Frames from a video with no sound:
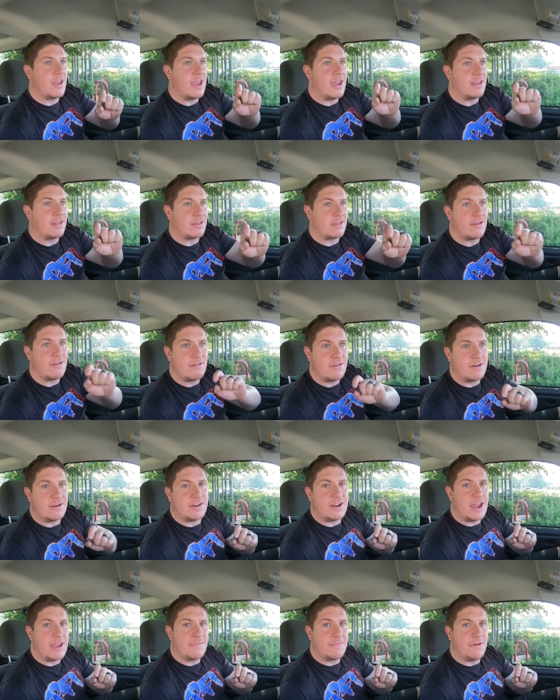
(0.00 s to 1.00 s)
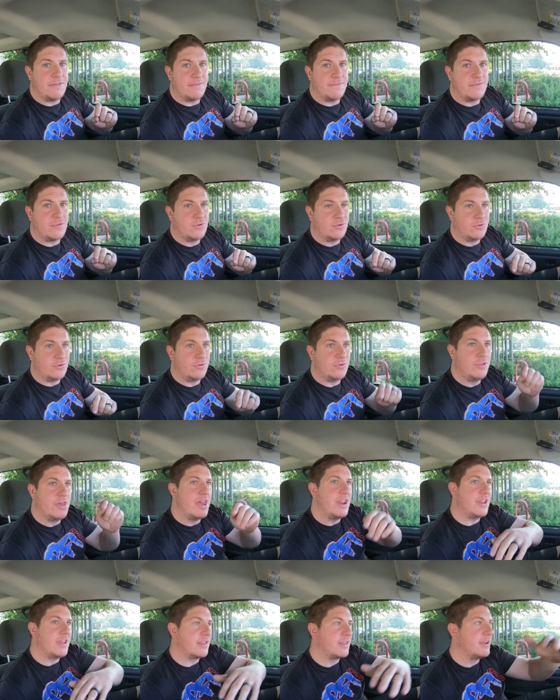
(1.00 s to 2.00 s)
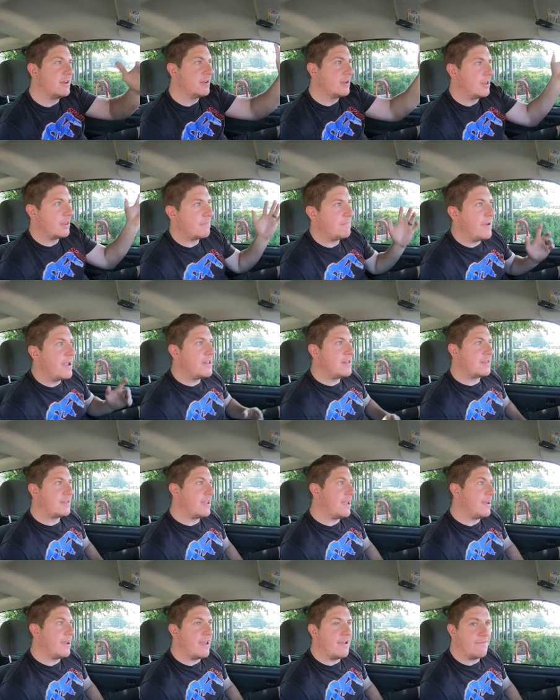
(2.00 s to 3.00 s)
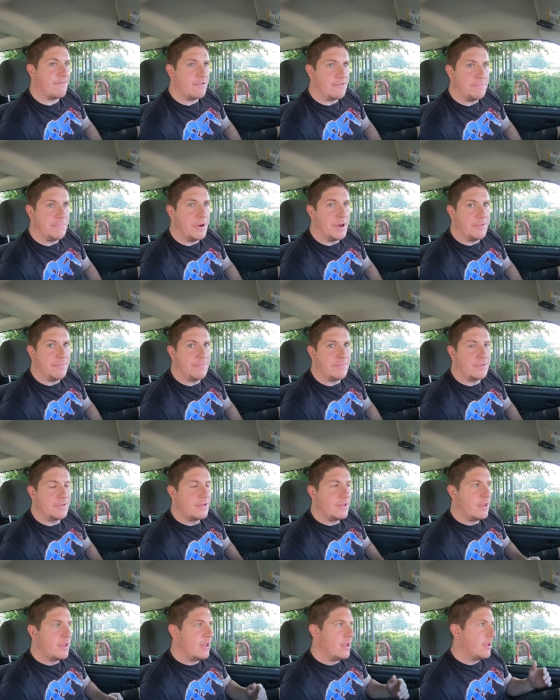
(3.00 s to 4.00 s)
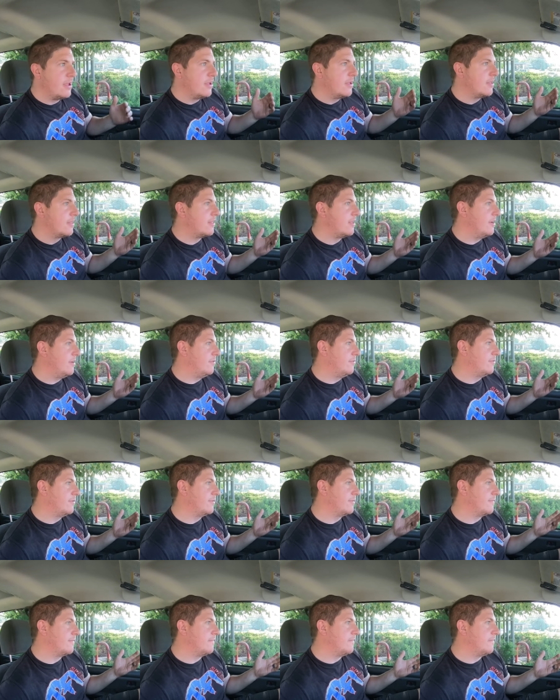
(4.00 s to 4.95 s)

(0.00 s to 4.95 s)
a certain type of fuel that isn't dispensed at every pump. So